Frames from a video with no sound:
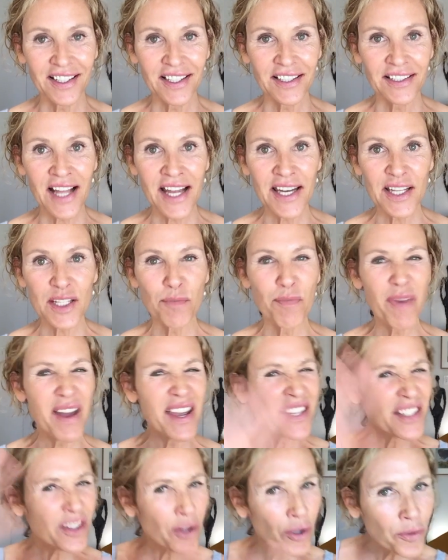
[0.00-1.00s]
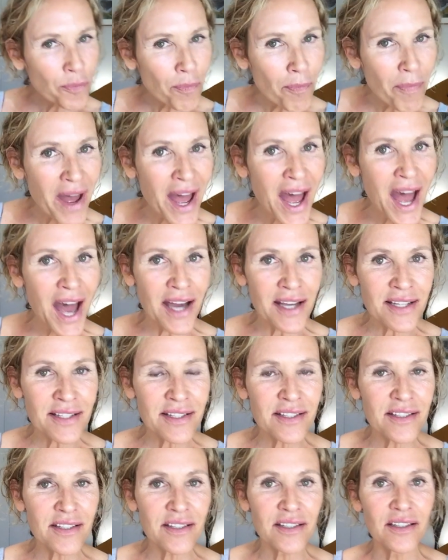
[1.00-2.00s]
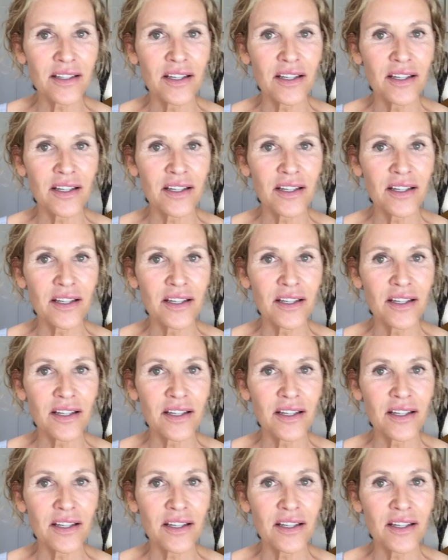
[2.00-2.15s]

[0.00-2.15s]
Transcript: that is based on past